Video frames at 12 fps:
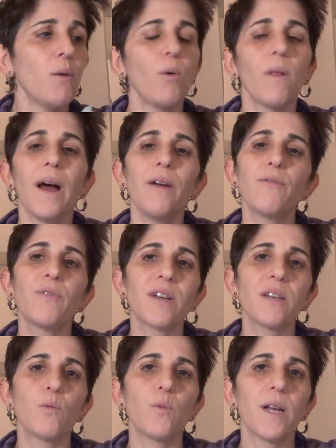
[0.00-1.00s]
Life
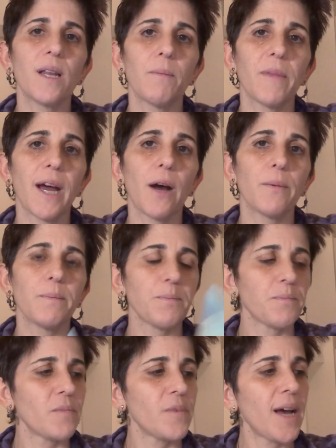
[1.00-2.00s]
doesn't weigh them down.
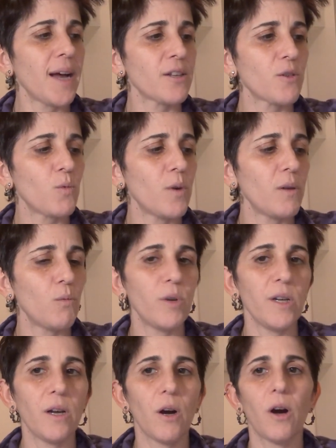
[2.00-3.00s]
That's what
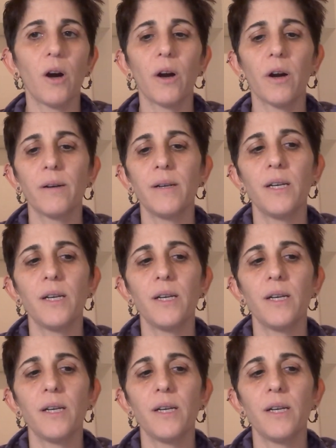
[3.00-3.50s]
we are